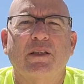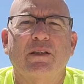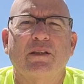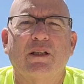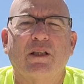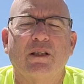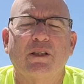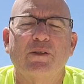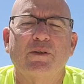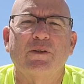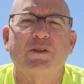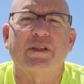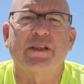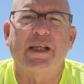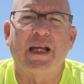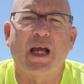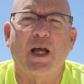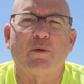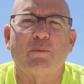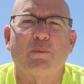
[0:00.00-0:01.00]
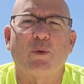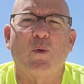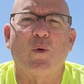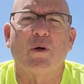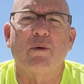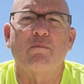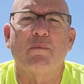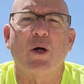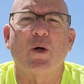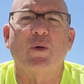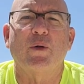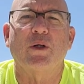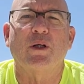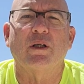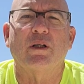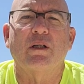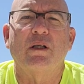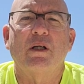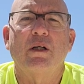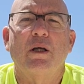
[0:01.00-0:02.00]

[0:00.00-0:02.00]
includes the outboard motor